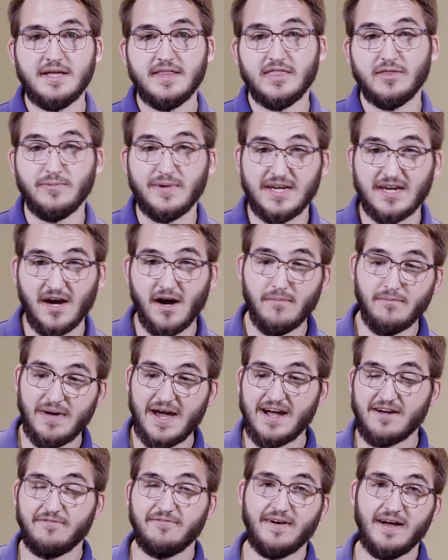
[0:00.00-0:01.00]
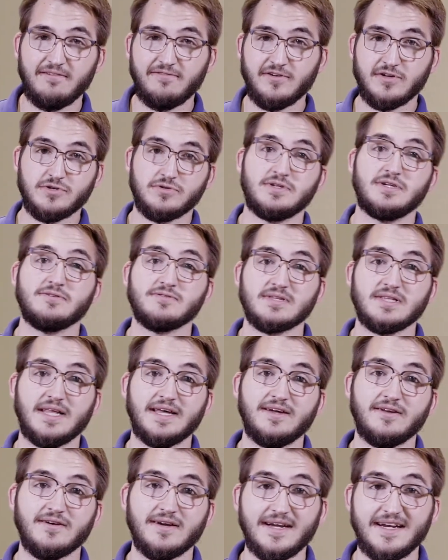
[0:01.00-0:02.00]
then we come back 500 years
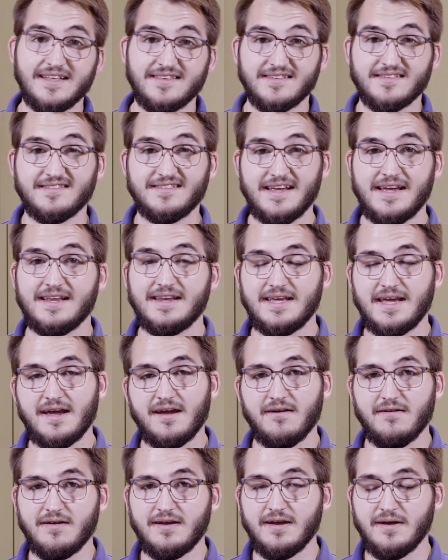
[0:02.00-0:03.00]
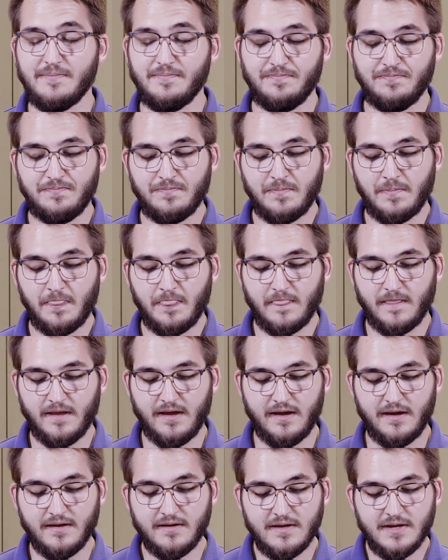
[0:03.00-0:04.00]
later and it's a sandy area.
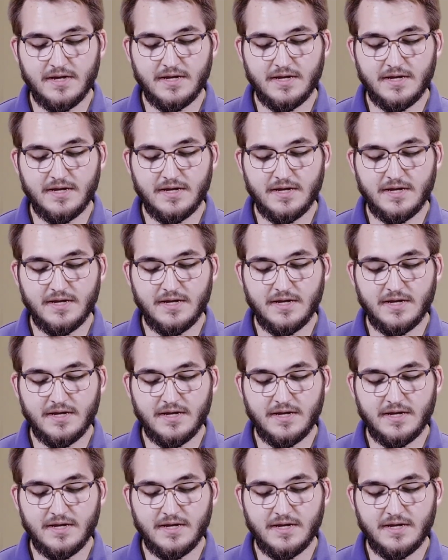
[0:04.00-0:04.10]
Okay?